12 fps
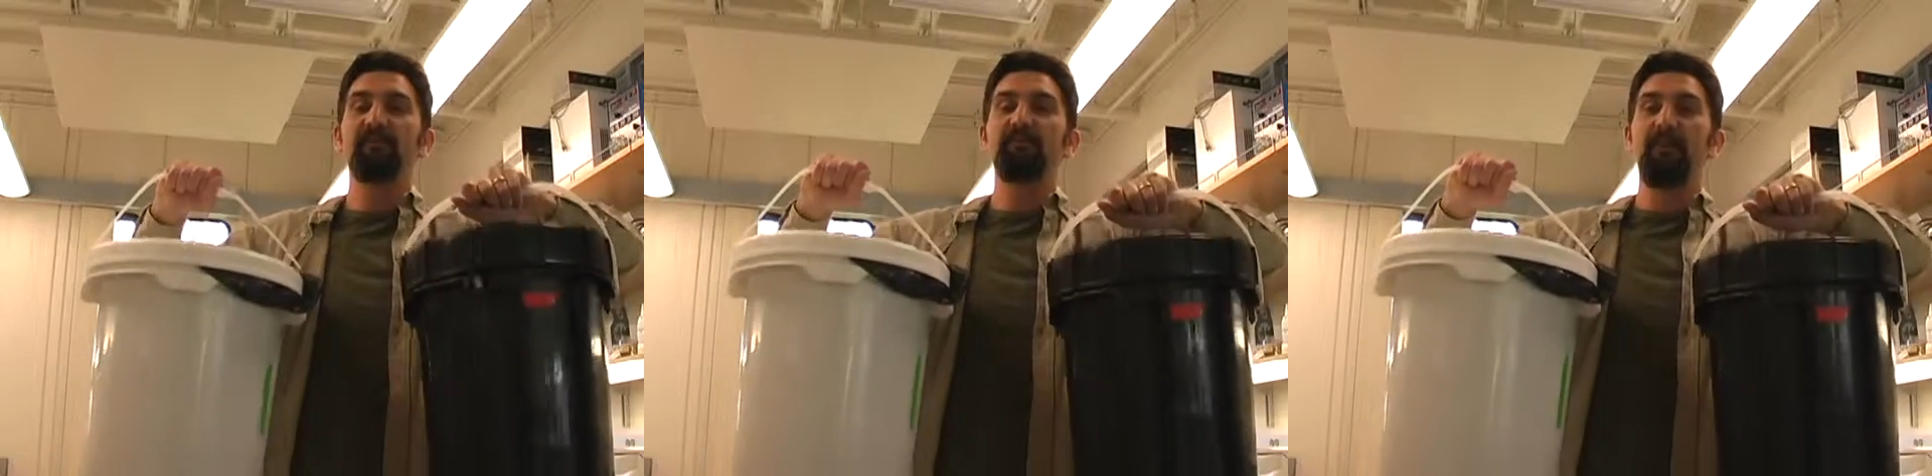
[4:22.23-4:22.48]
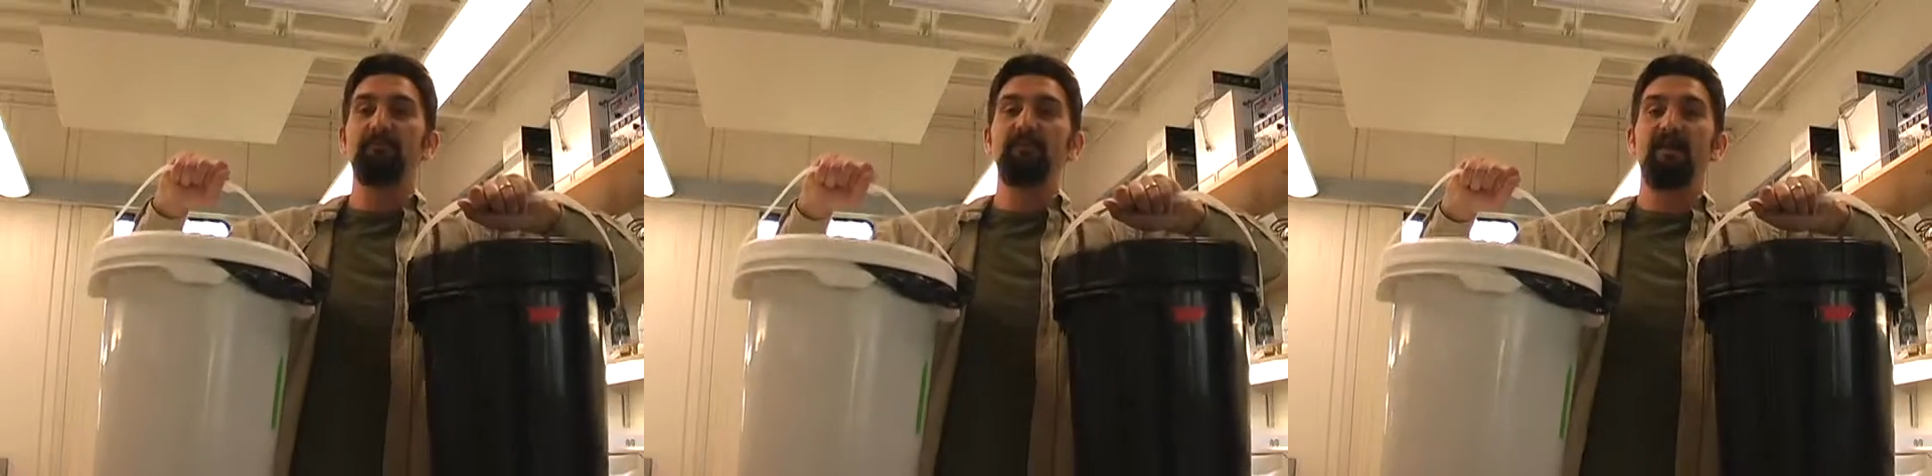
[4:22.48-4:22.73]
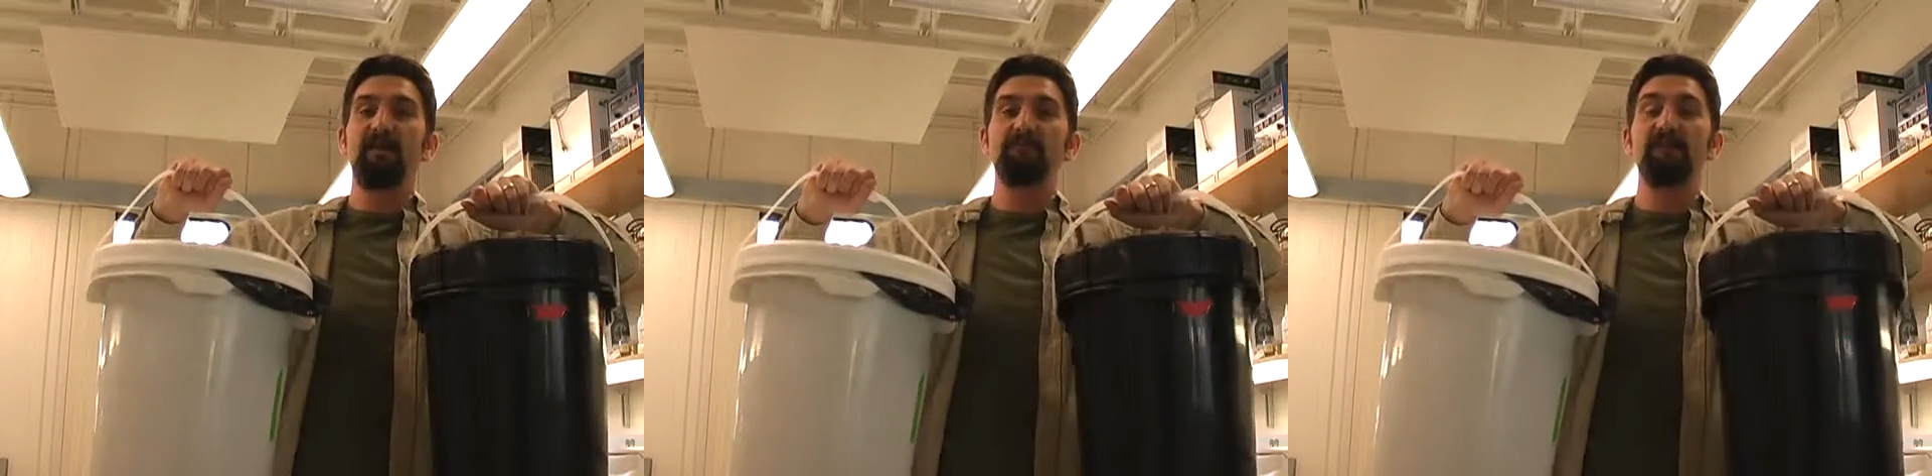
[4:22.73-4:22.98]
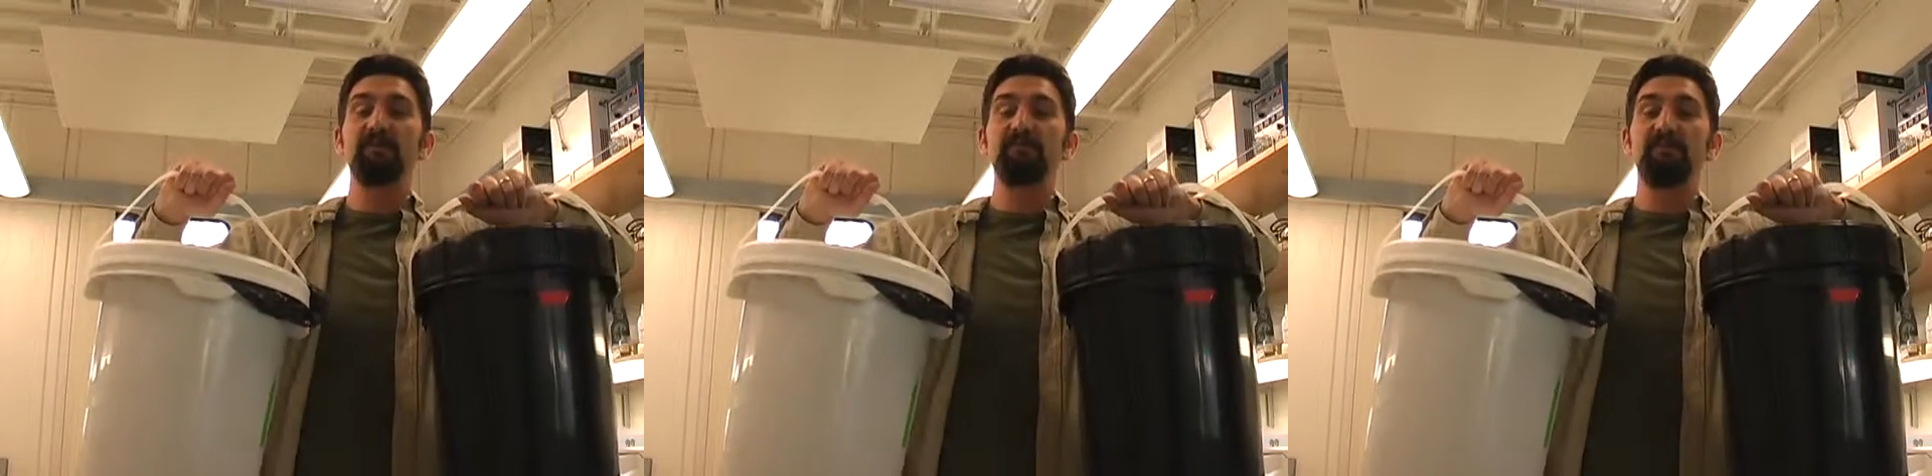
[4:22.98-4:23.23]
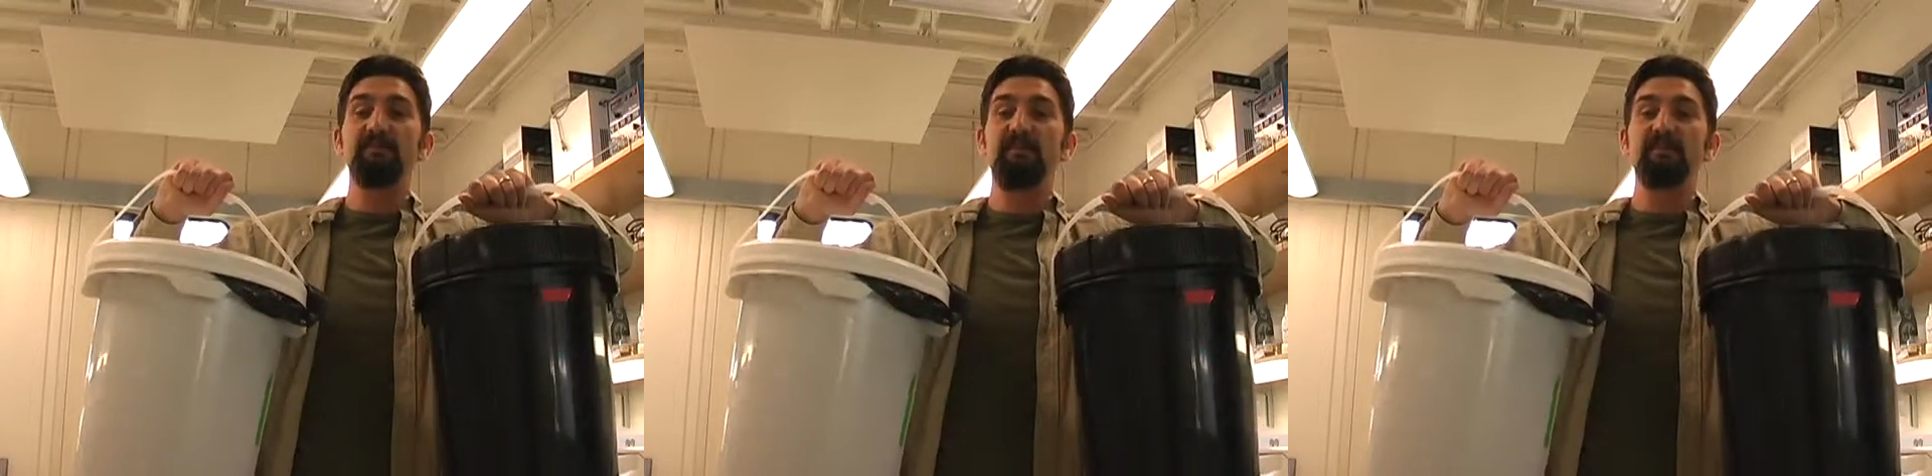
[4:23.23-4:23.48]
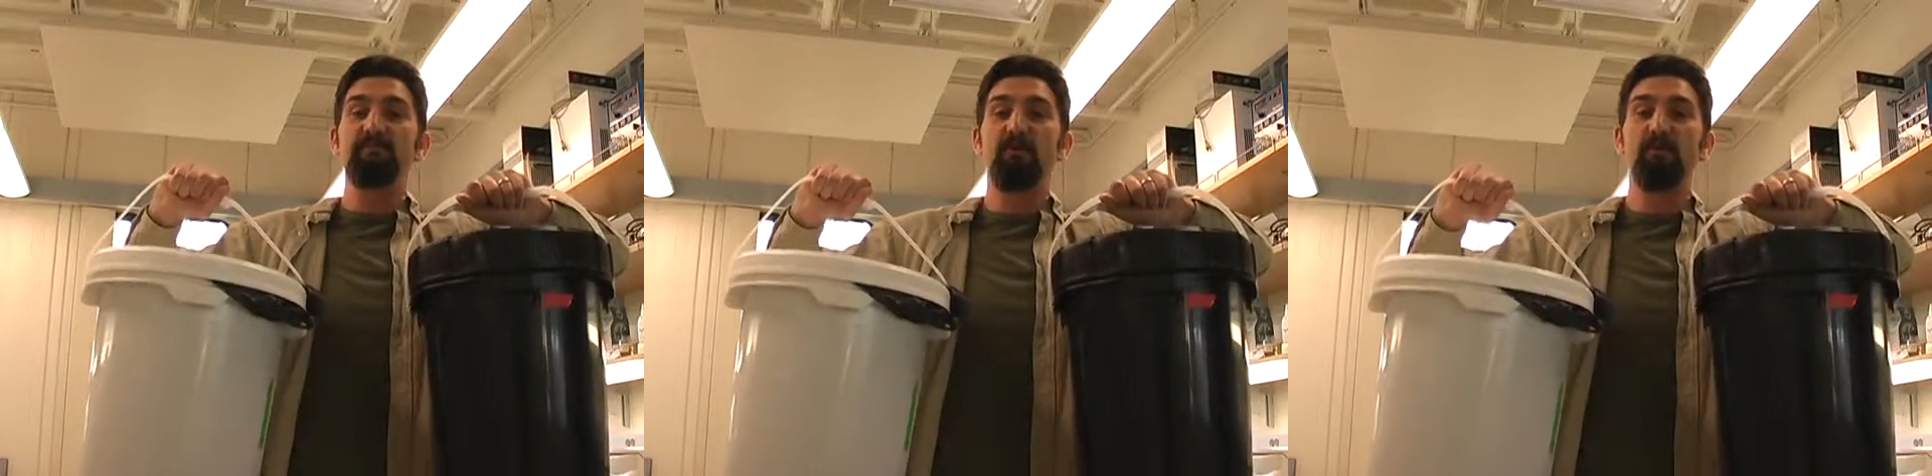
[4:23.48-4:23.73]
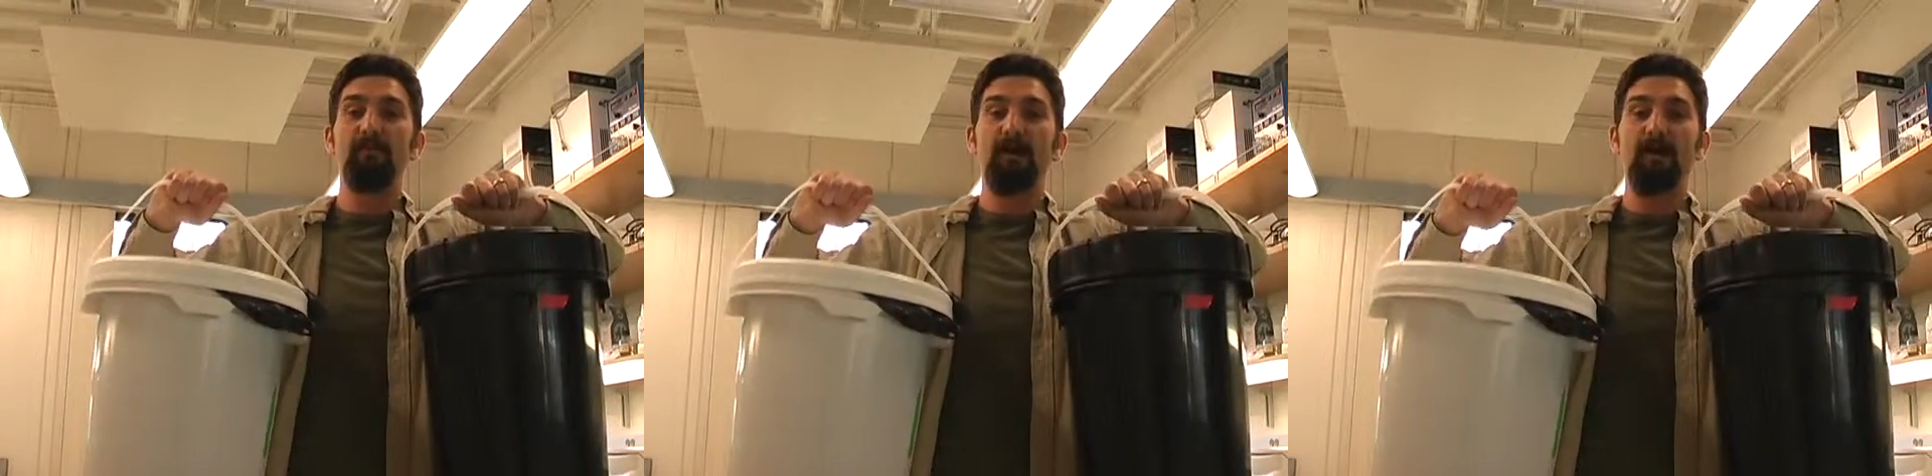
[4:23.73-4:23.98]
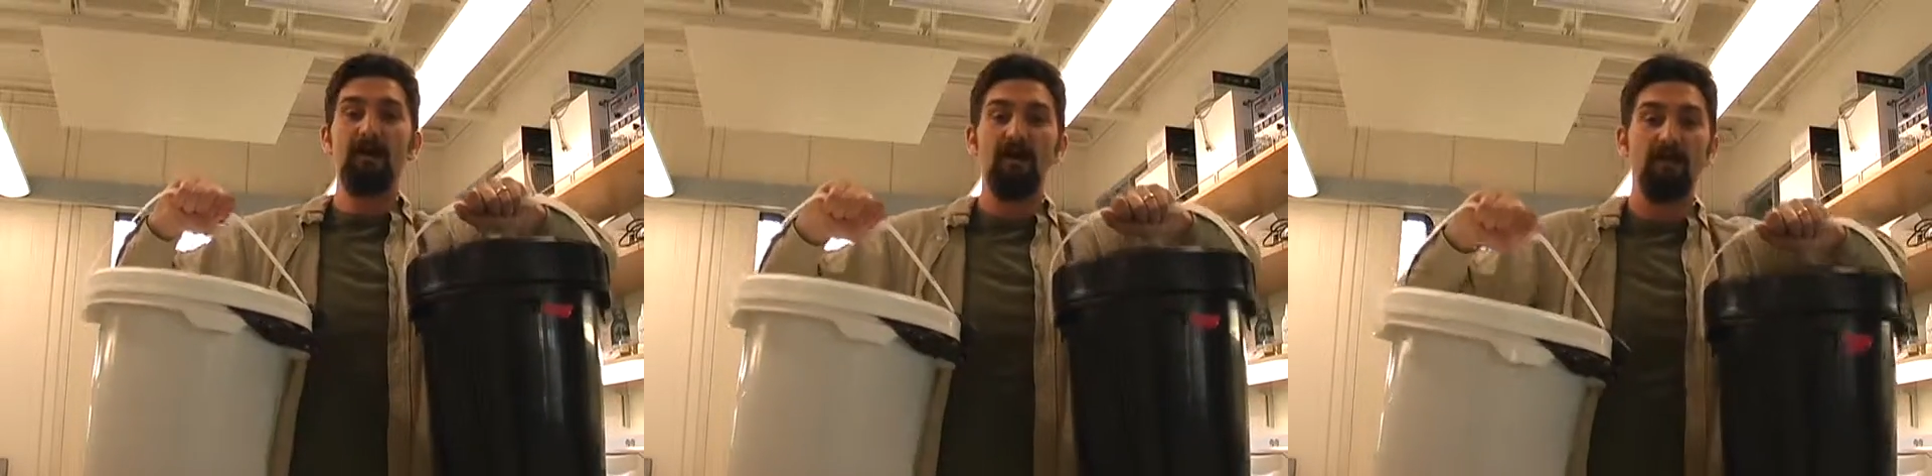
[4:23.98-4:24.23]
tips that have touched ethidium
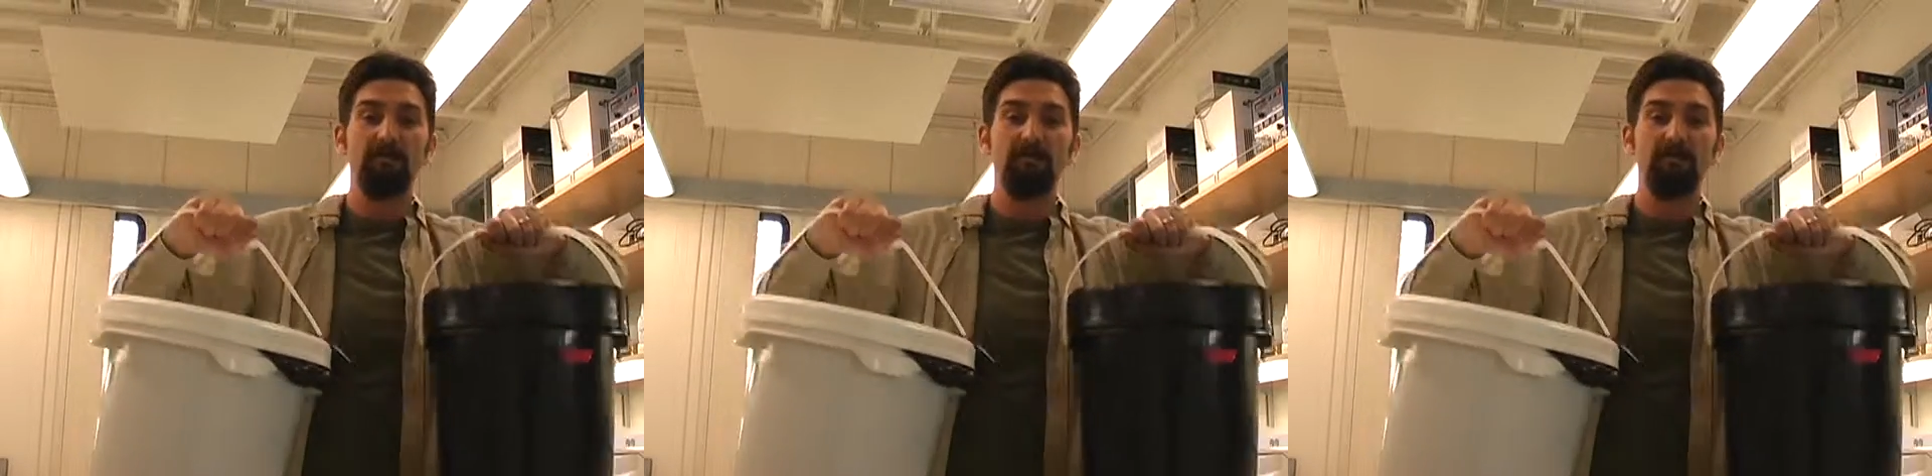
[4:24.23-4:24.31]
bromide.